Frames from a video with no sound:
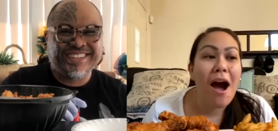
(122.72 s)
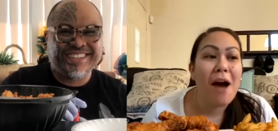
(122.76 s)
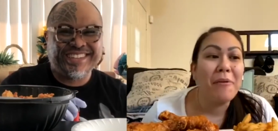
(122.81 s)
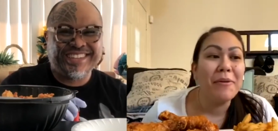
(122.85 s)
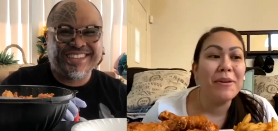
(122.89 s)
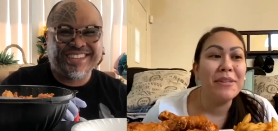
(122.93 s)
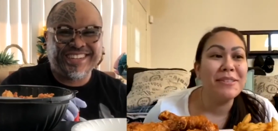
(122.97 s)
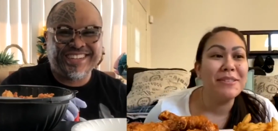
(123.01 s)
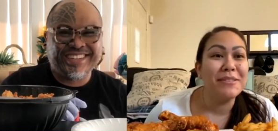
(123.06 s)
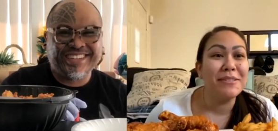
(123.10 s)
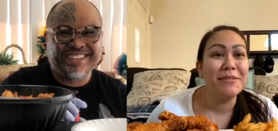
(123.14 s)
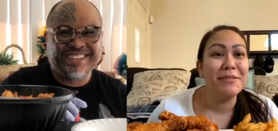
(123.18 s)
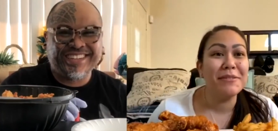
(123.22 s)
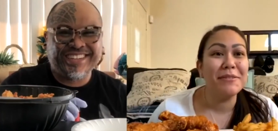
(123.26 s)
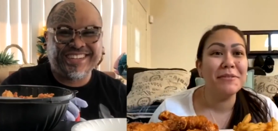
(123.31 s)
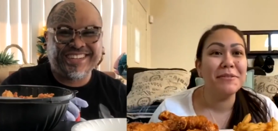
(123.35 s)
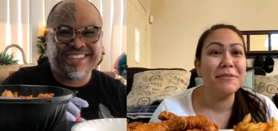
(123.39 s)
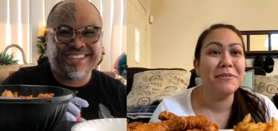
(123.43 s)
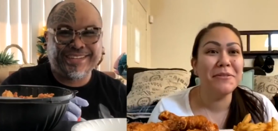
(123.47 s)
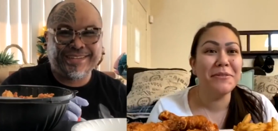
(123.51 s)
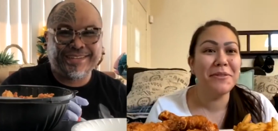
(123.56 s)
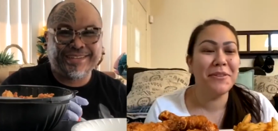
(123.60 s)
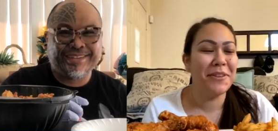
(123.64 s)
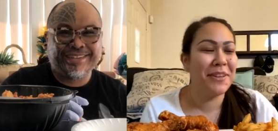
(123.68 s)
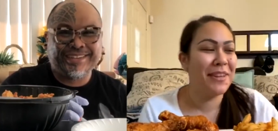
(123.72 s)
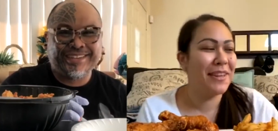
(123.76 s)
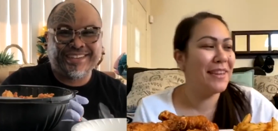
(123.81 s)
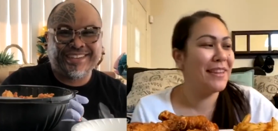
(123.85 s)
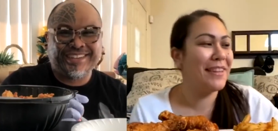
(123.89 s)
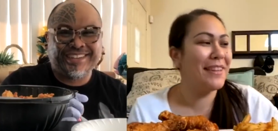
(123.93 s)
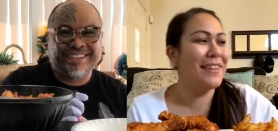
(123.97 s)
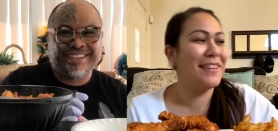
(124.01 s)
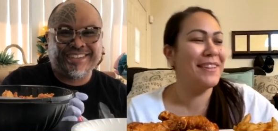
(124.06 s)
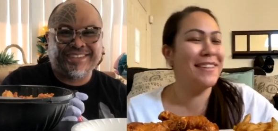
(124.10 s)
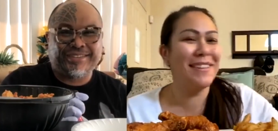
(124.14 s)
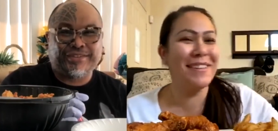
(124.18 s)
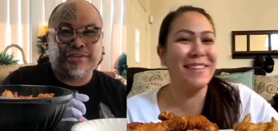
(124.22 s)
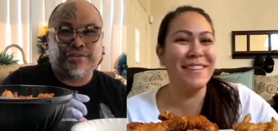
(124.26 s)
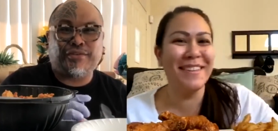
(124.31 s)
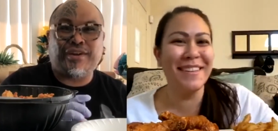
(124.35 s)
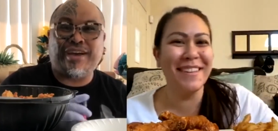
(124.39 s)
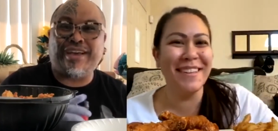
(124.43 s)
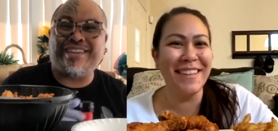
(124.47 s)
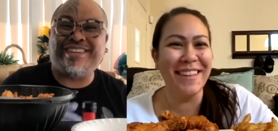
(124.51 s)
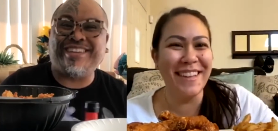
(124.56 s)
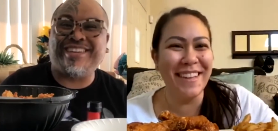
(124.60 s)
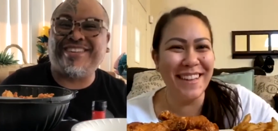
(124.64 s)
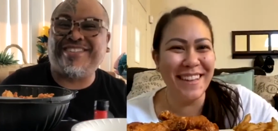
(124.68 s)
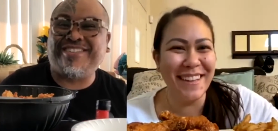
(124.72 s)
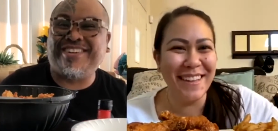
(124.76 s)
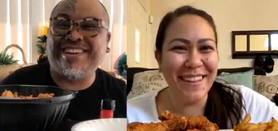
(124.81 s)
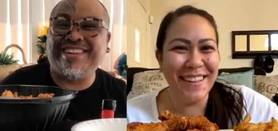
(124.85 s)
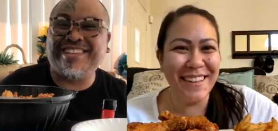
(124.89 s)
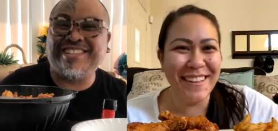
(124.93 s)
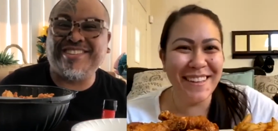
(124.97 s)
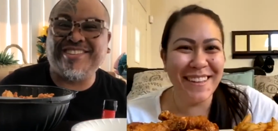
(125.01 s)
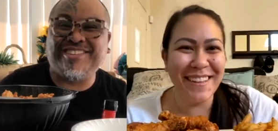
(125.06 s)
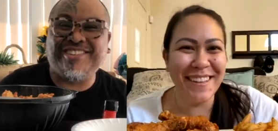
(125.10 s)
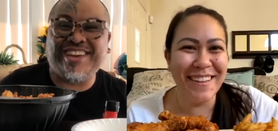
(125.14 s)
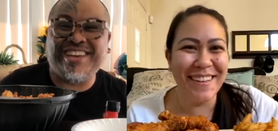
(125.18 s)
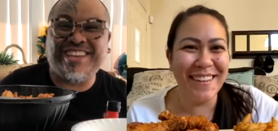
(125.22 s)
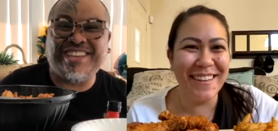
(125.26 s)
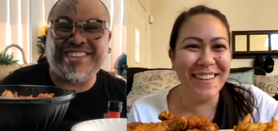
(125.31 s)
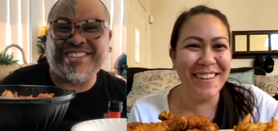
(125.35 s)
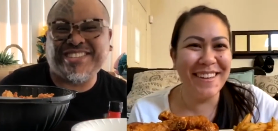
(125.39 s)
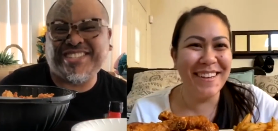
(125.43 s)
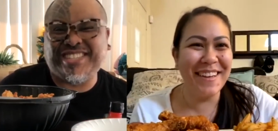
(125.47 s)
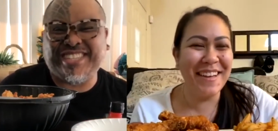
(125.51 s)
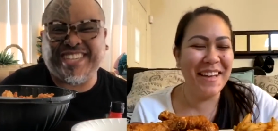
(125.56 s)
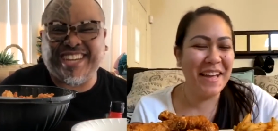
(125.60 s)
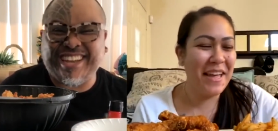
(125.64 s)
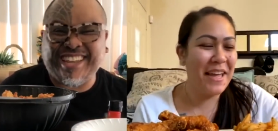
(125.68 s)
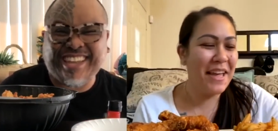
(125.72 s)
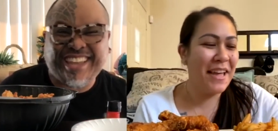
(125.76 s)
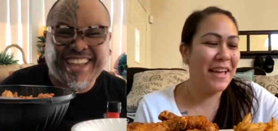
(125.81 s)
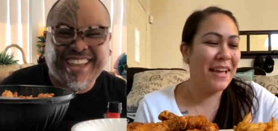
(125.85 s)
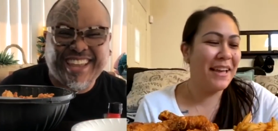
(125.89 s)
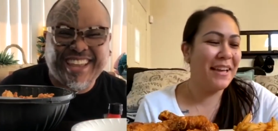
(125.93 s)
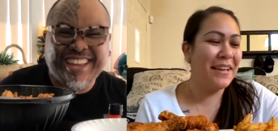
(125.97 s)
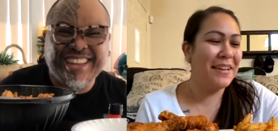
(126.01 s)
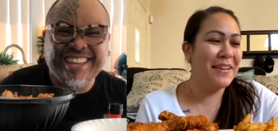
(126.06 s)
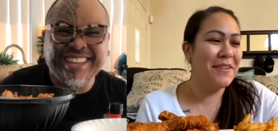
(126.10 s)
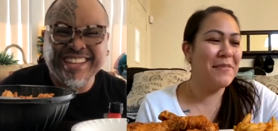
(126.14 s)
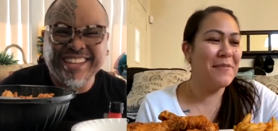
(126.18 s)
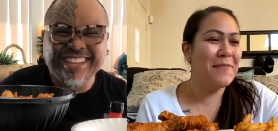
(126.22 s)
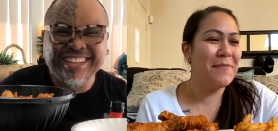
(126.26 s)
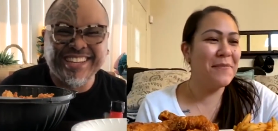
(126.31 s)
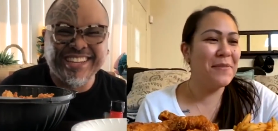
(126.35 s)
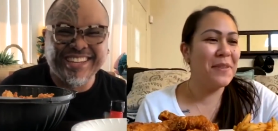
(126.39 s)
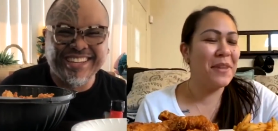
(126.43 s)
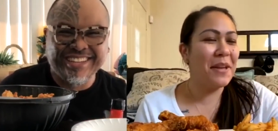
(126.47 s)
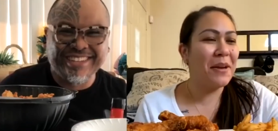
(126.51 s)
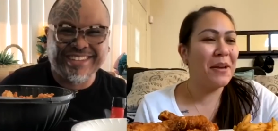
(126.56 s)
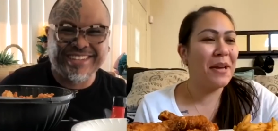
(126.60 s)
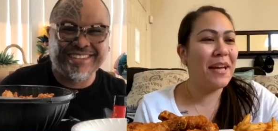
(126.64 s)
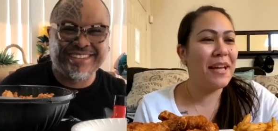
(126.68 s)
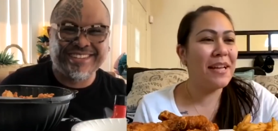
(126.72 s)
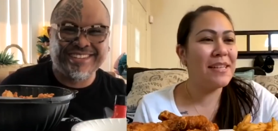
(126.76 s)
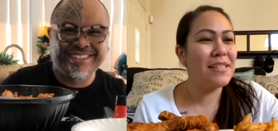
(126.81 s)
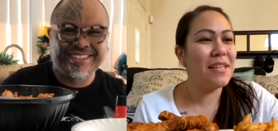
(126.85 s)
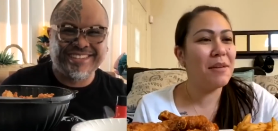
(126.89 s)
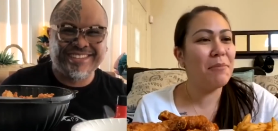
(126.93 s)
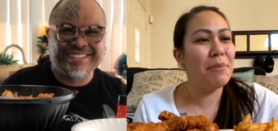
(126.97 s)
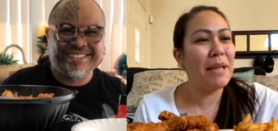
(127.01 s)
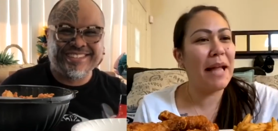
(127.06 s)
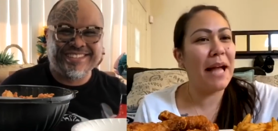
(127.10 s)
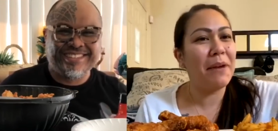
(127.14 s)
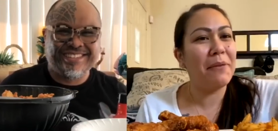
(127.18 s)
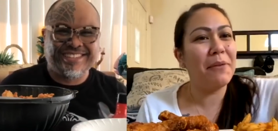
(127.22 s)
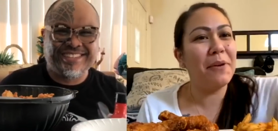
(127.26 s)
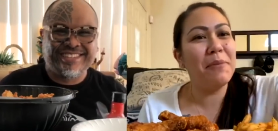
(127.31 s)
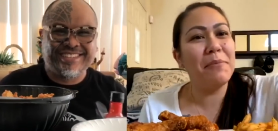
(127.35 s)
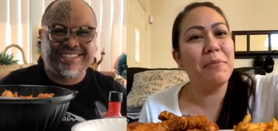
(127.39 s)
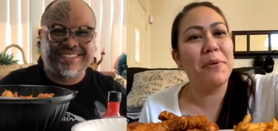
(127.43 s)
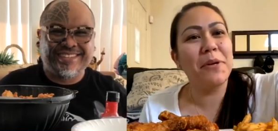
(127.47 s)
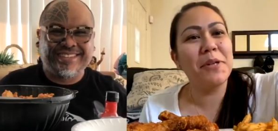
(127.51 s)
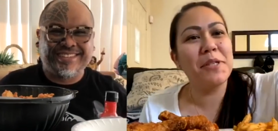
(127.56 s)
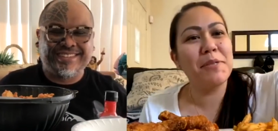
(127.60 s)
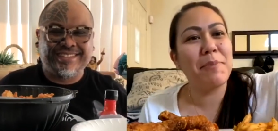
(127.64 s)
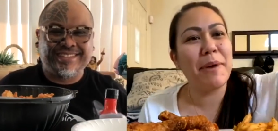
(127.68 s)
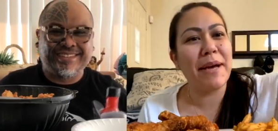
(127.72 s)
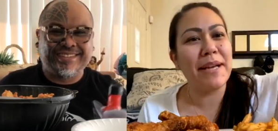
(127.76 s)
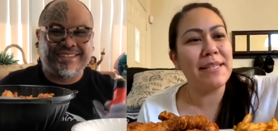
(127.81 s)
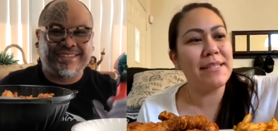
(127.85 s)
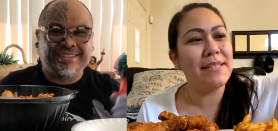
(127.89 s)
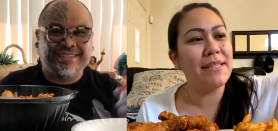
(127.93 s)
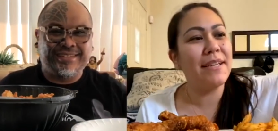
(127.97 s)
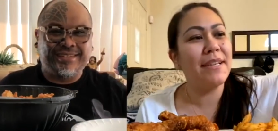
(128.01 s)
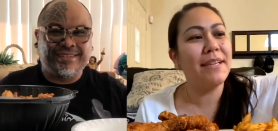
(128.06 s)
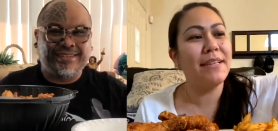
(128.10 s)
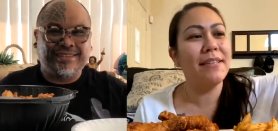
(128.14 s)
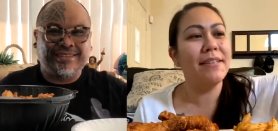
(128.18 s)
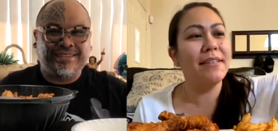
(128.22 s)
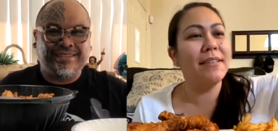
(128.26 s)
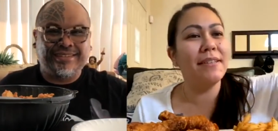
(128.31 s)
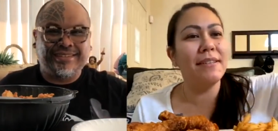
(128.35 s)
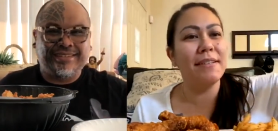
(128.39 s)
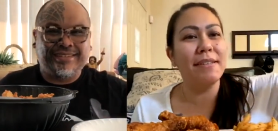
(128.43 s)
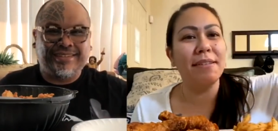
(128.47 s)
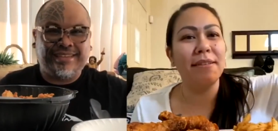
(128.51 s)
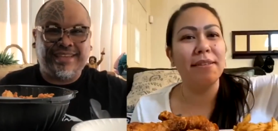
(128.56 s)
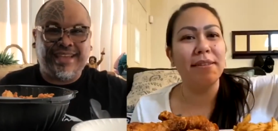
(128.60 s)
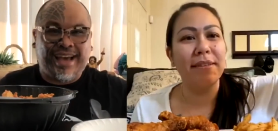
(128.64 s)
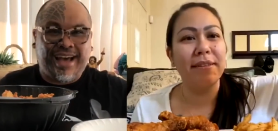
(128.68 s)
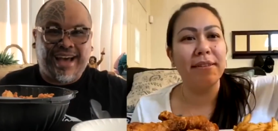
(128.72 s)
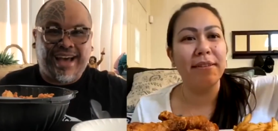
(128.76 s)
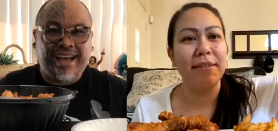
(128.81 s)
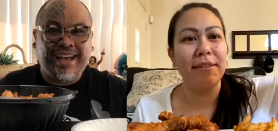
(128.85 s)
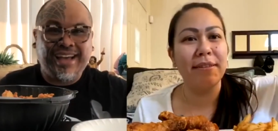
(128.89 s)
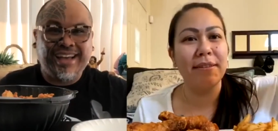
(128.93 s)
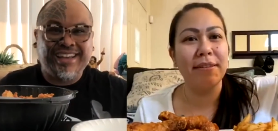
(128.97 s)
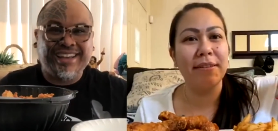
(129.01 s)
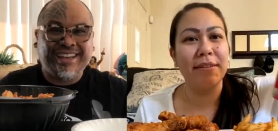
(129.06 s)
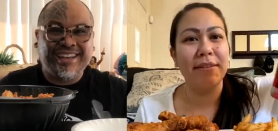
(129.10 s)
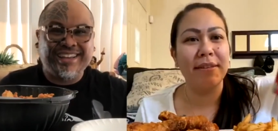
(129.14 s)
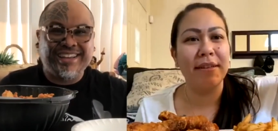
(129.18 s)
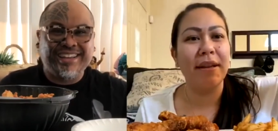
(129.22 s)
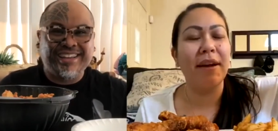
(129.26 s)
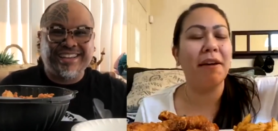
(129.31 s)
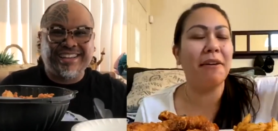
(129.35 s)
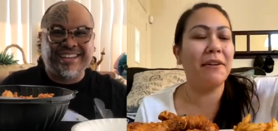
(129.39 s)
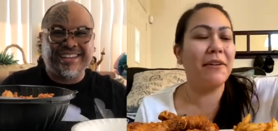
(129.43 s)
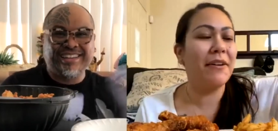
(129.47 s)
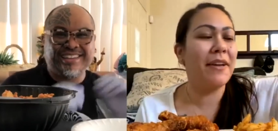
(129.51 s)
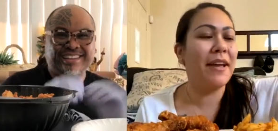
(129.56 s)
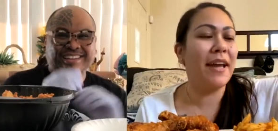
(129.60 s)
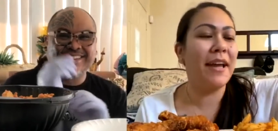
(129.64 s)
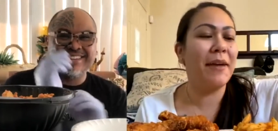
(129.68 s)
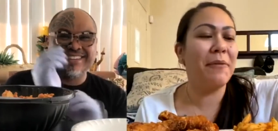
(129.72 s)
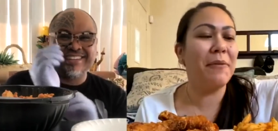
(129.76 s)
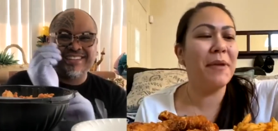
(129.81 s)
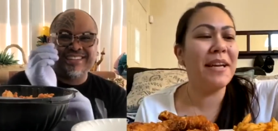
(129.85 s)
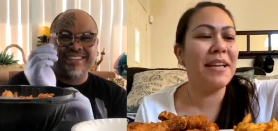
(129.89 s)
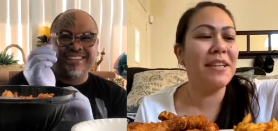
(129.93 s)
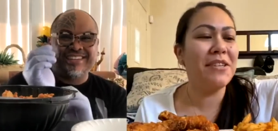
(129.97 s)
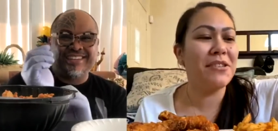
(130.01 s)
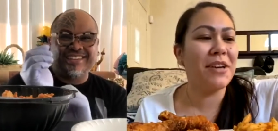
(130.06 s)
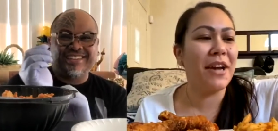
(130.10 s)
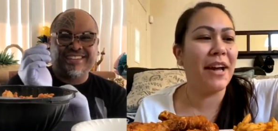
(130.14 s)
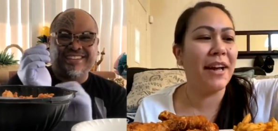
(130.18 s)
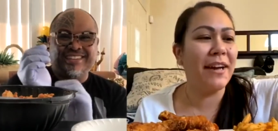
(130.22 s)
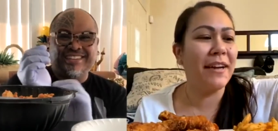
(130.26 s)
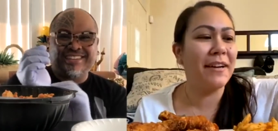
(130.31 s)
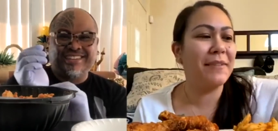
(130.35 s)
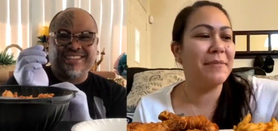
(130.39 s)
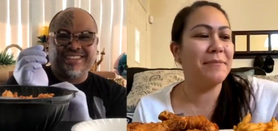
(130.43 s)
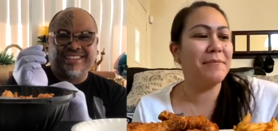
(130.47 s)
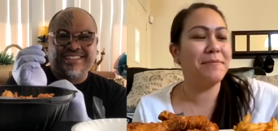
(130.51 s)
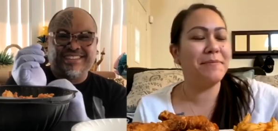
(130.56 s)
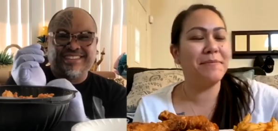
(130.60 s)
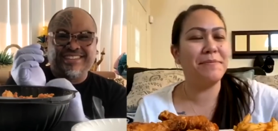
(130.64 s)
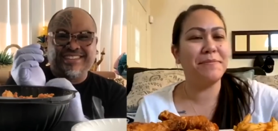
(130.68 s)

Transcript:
Speaker 1: We do? Wait, you don't want to do it? chicken.
Speaker 2: Is the black one more spicy? Yeah. Oh, okay, we can try it.